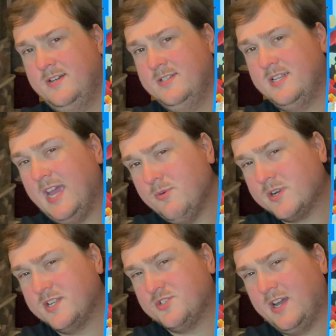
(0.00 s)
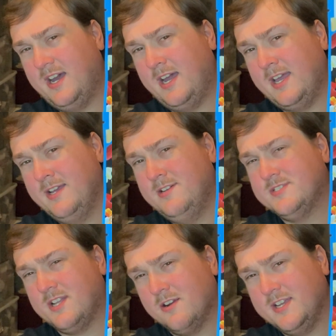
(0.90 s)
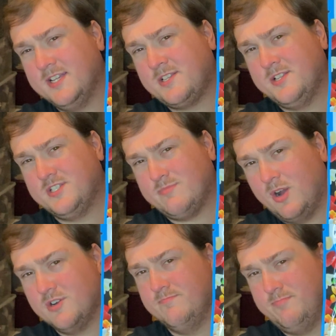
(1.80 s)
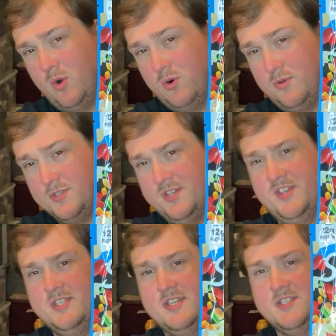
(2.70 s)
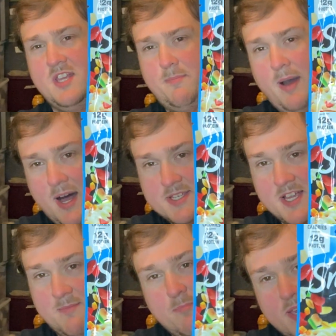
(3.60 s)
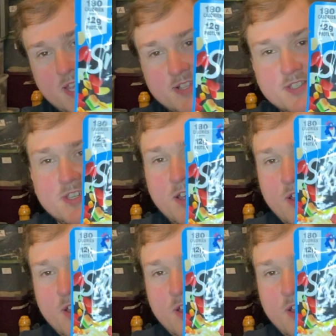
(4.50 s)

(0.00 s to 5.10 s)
Today we're going to try StarKist Smart Bowls. This is the pasta and beans